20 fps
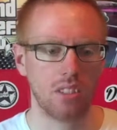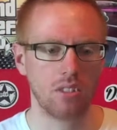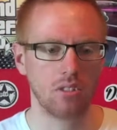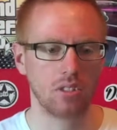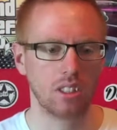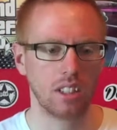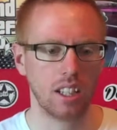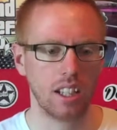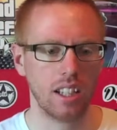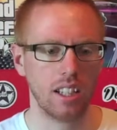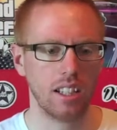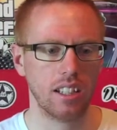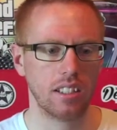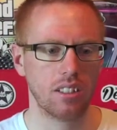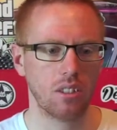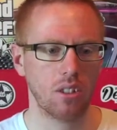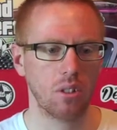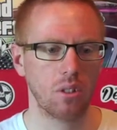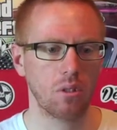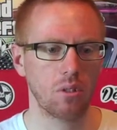He does lead
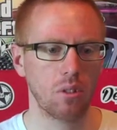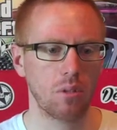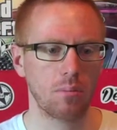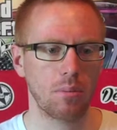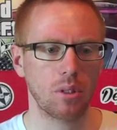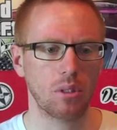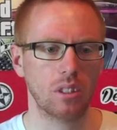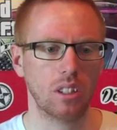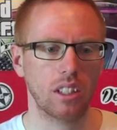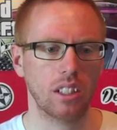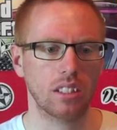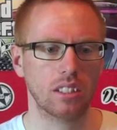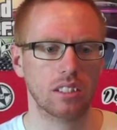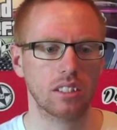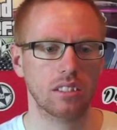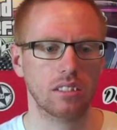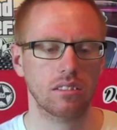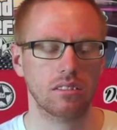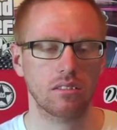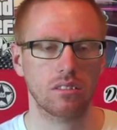all the
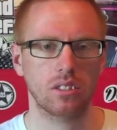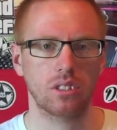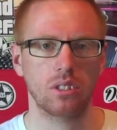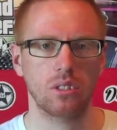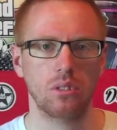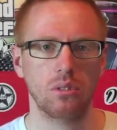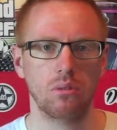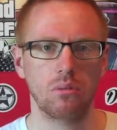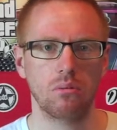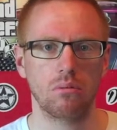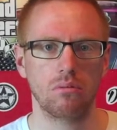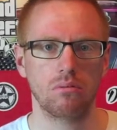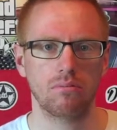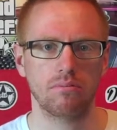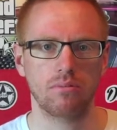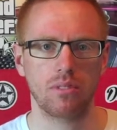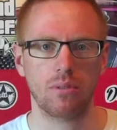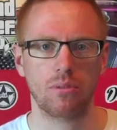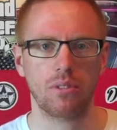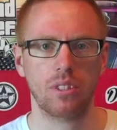monkeys to
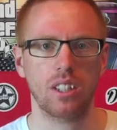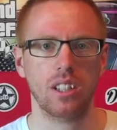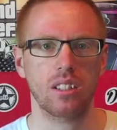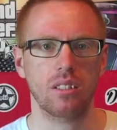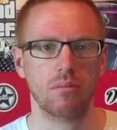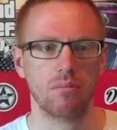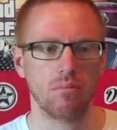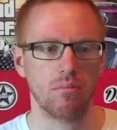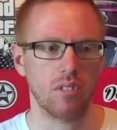freedom,